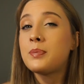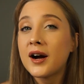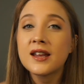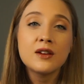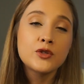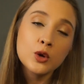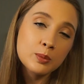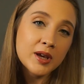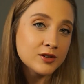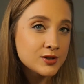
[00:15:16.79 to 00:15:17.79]
But if you
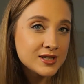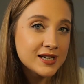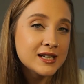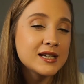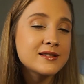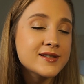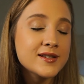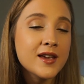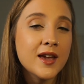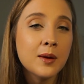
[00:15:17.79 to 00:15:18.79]
would be interested in
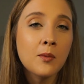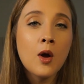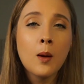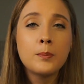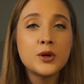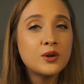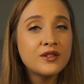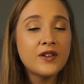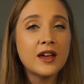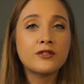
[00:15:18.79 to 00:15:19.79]
seeing beauty
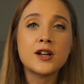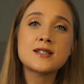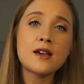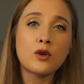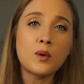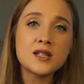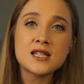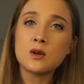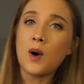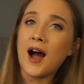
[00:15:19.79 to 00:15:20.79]
favorites every
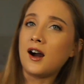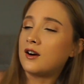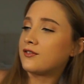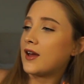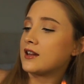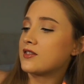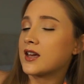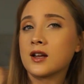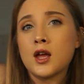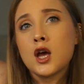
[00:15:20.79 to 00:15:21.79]
once in a while, if
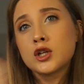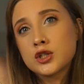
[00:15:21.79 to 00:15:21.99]
anything